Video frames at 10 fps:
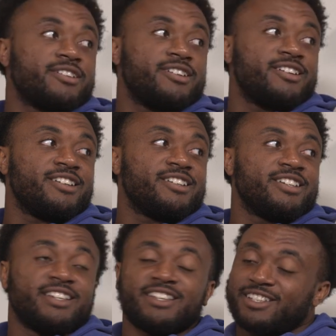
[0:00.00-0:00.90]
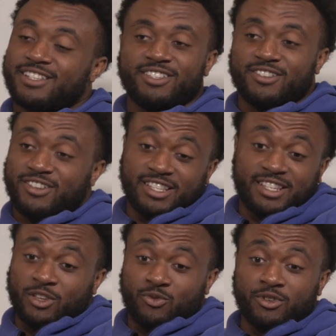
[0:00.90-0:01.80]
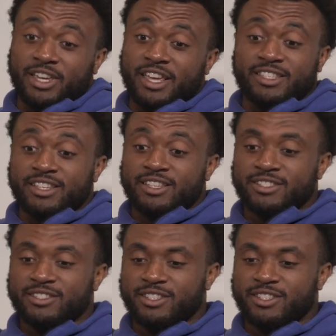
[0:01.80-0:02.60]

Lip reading: But, you know, it's really easy